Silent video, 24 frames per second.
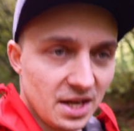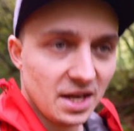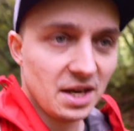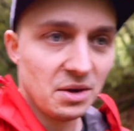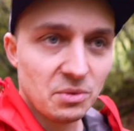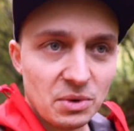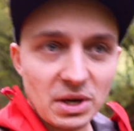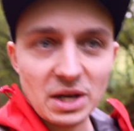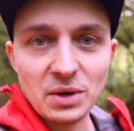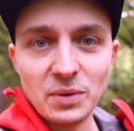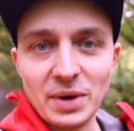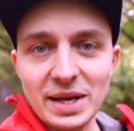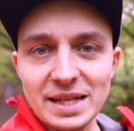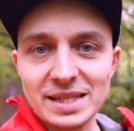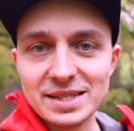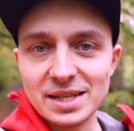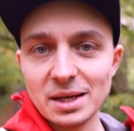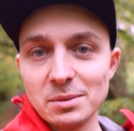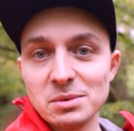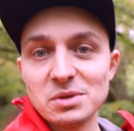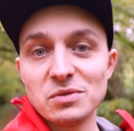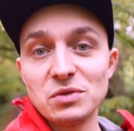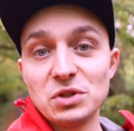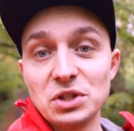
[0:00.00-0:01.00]
But anyway, in
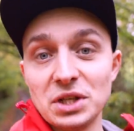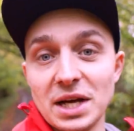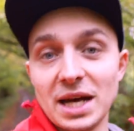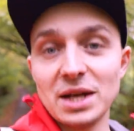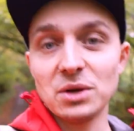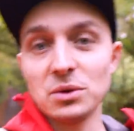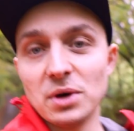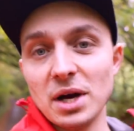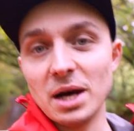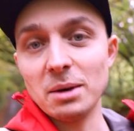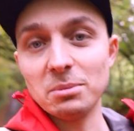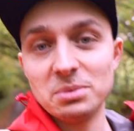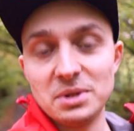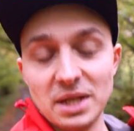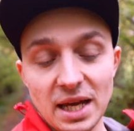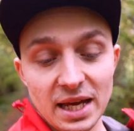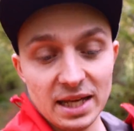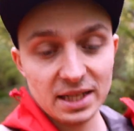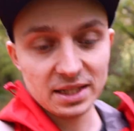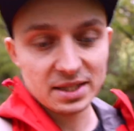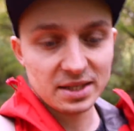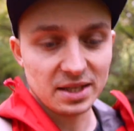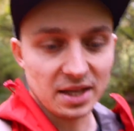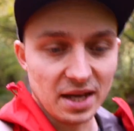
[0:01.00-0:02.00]
terms of a channel
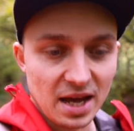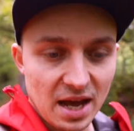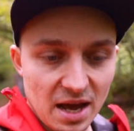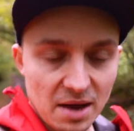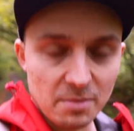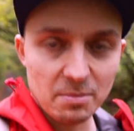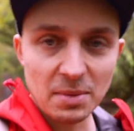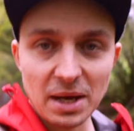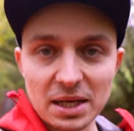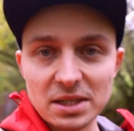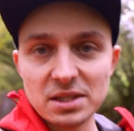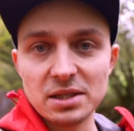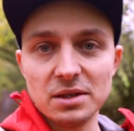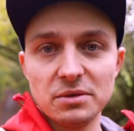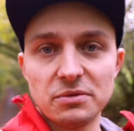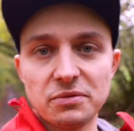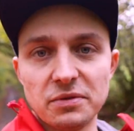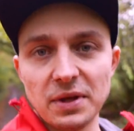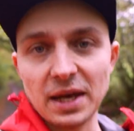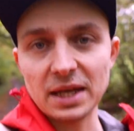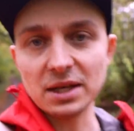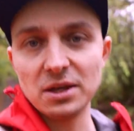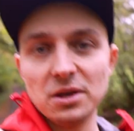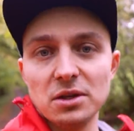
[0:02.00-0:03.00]
update, massive
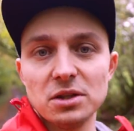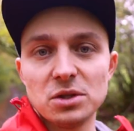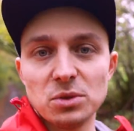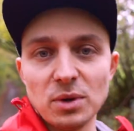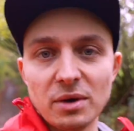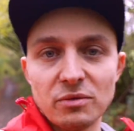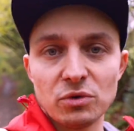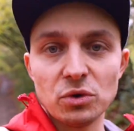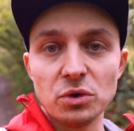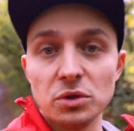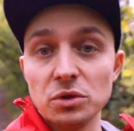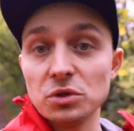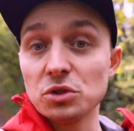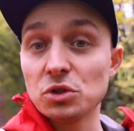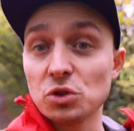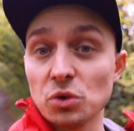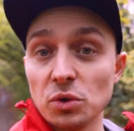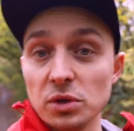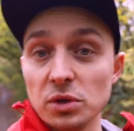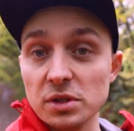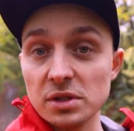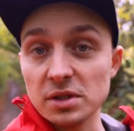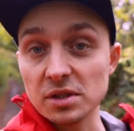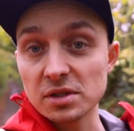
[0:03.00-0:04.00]
thank you to everyone who's
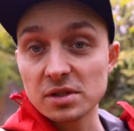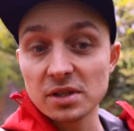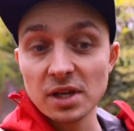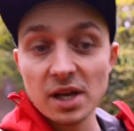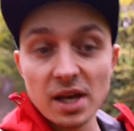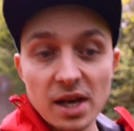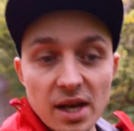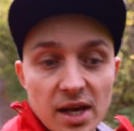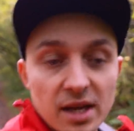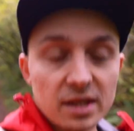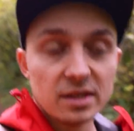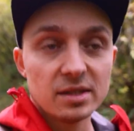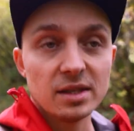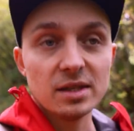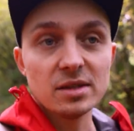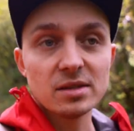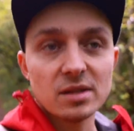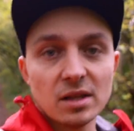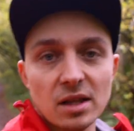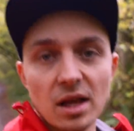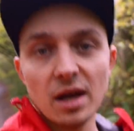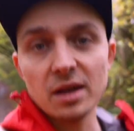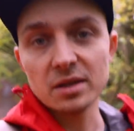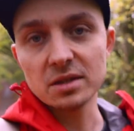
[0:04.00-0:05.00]
joined us since the
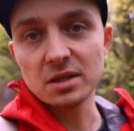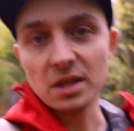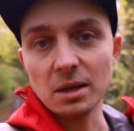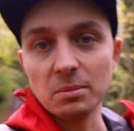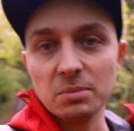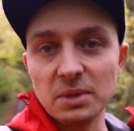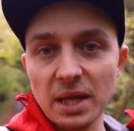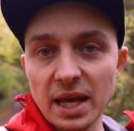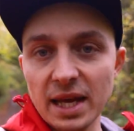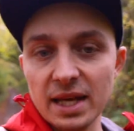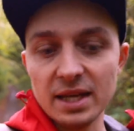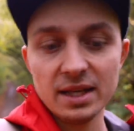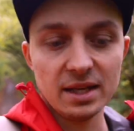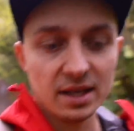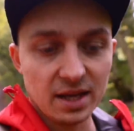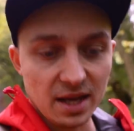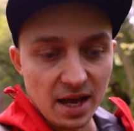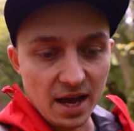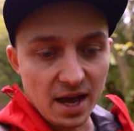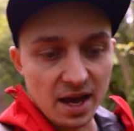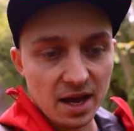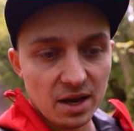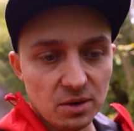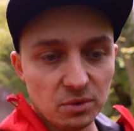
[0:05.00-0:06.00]
last
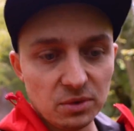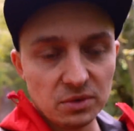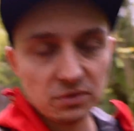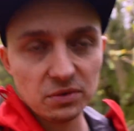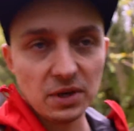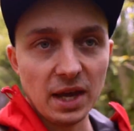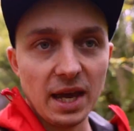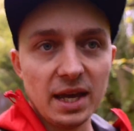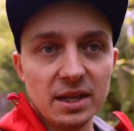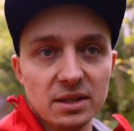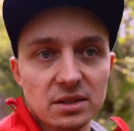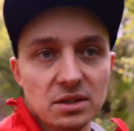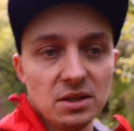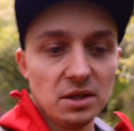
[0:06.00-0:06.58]
update. We've gained,